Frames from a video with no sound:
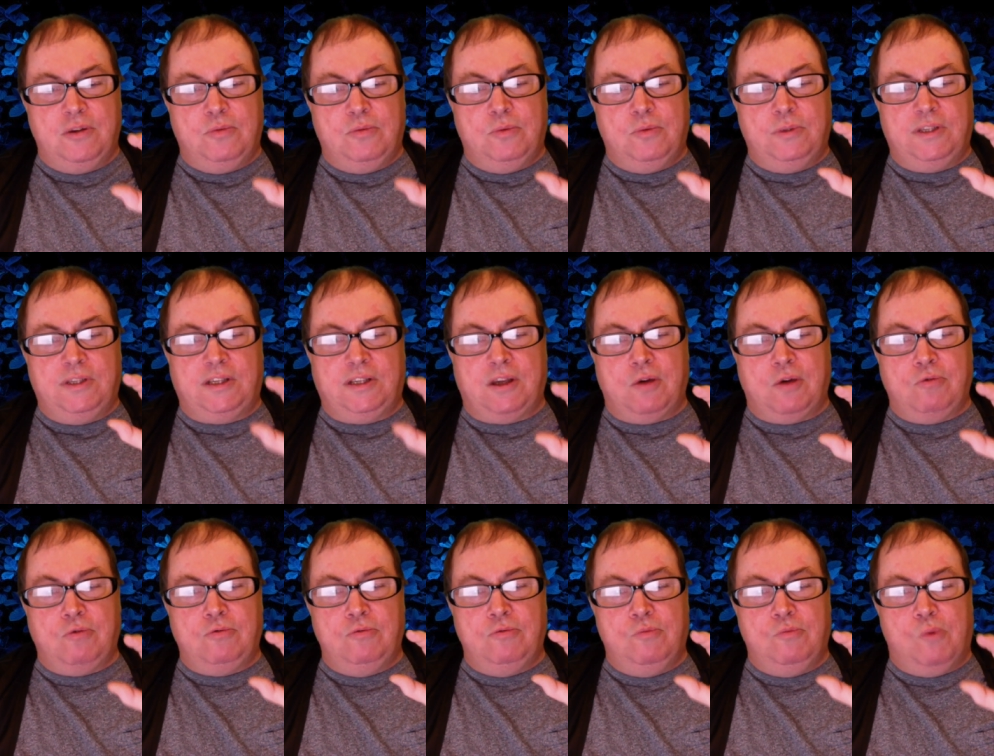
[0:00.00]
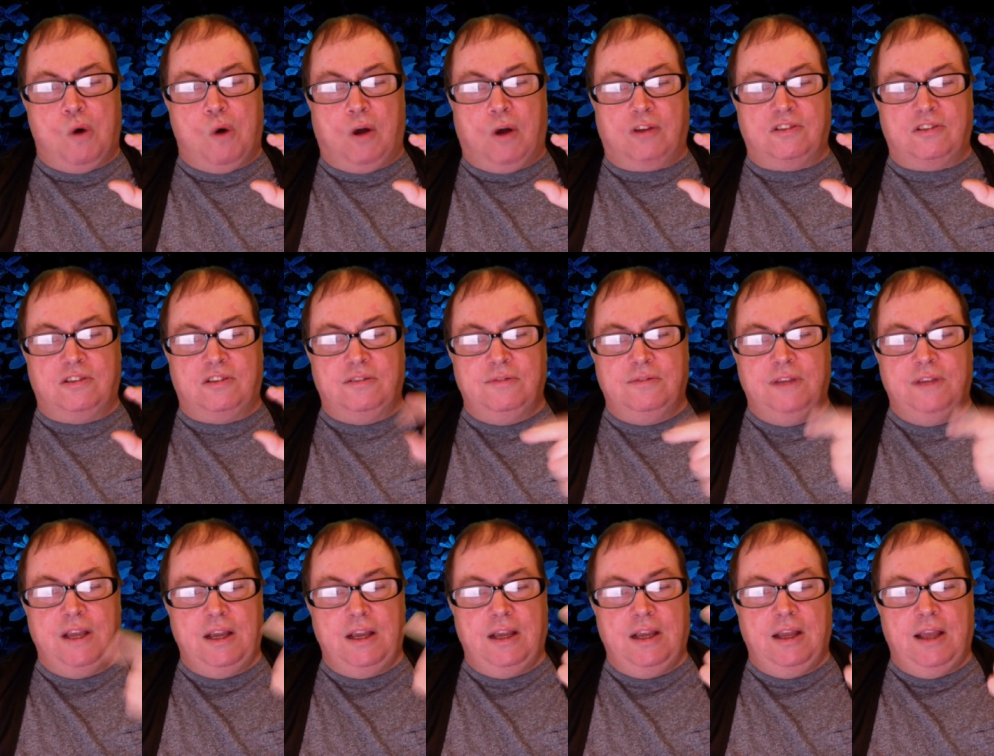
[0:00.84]
with a golden what?
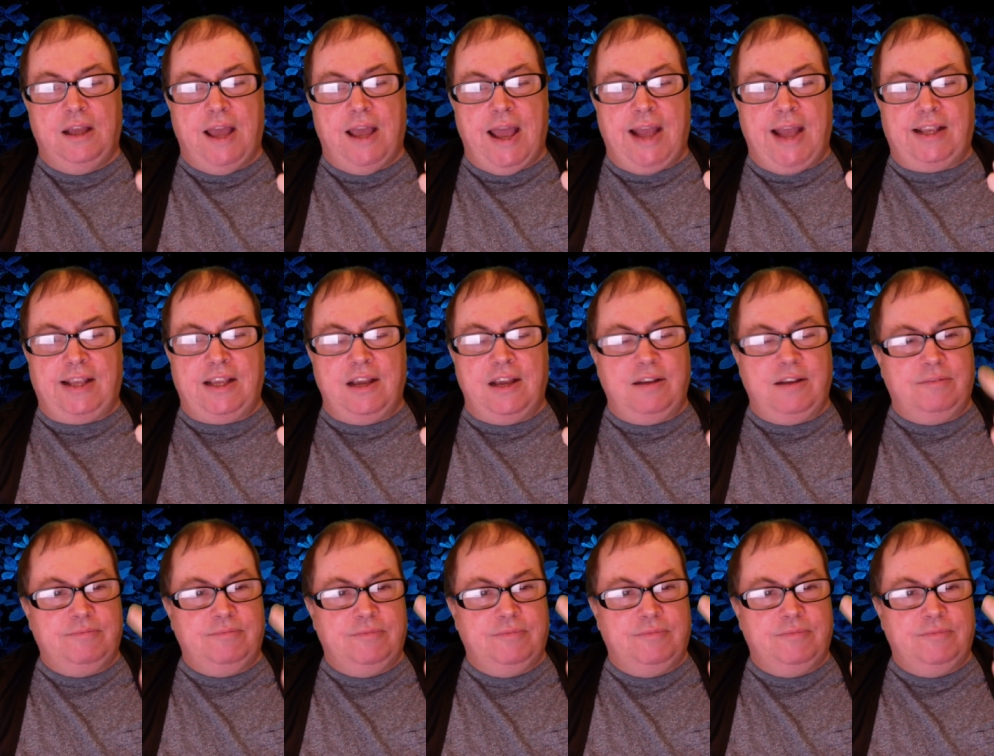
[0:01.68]
Anchor,